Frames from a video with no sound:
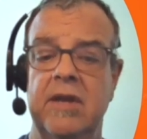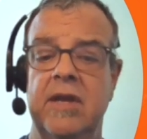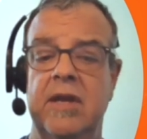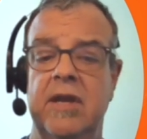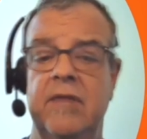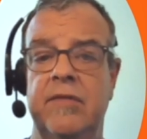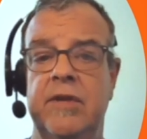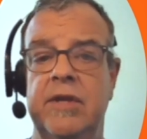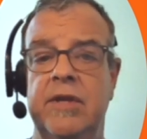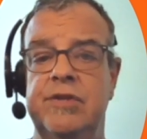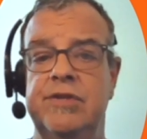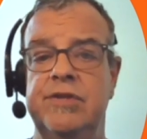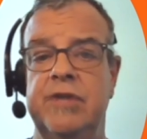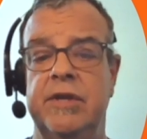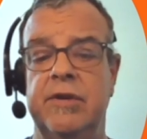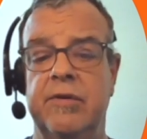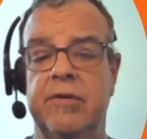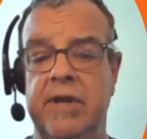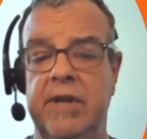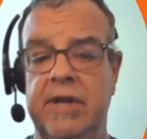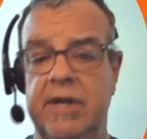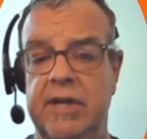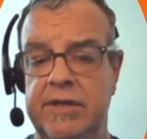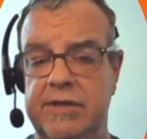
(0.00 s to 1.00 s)
and then
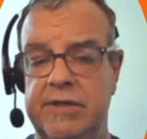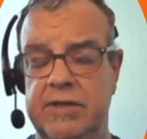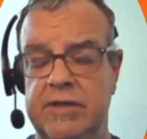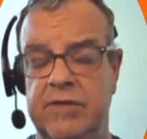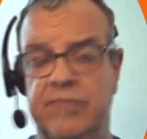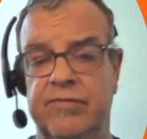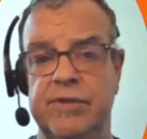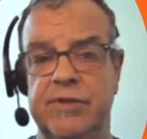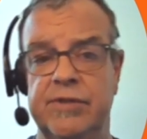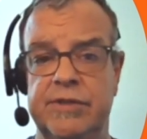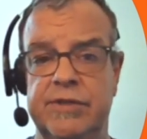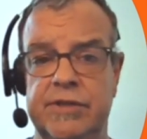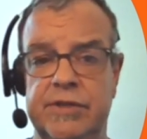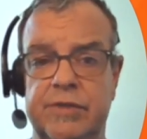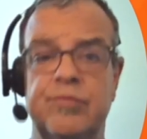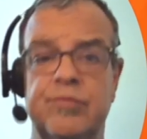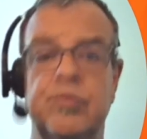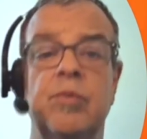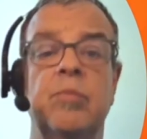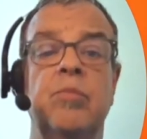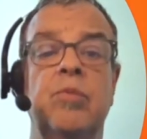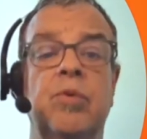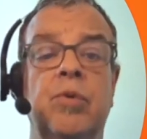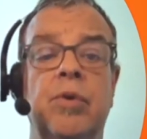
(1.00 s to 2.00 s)
generate a differences
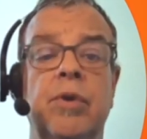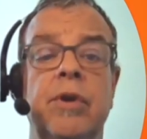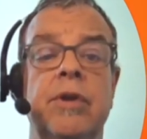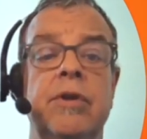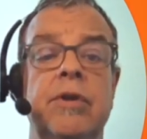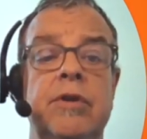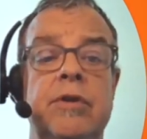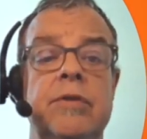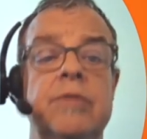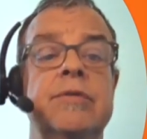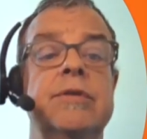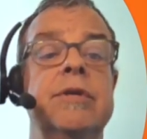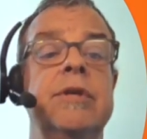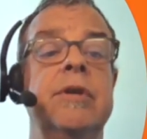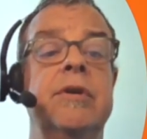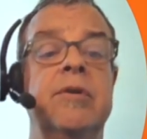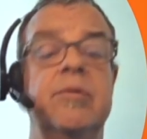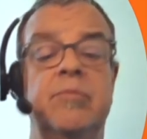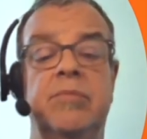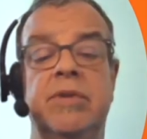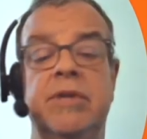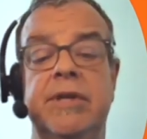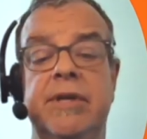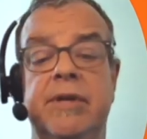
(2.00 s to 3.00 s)
report using
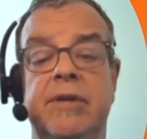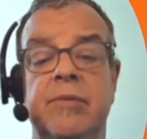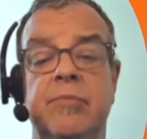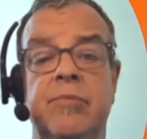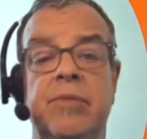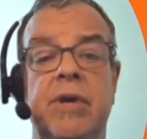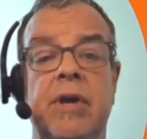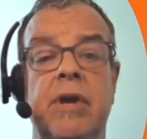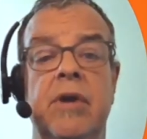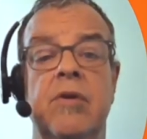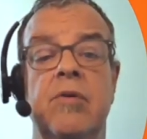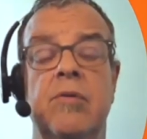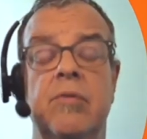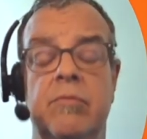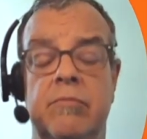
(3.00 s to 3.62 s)
complete compare.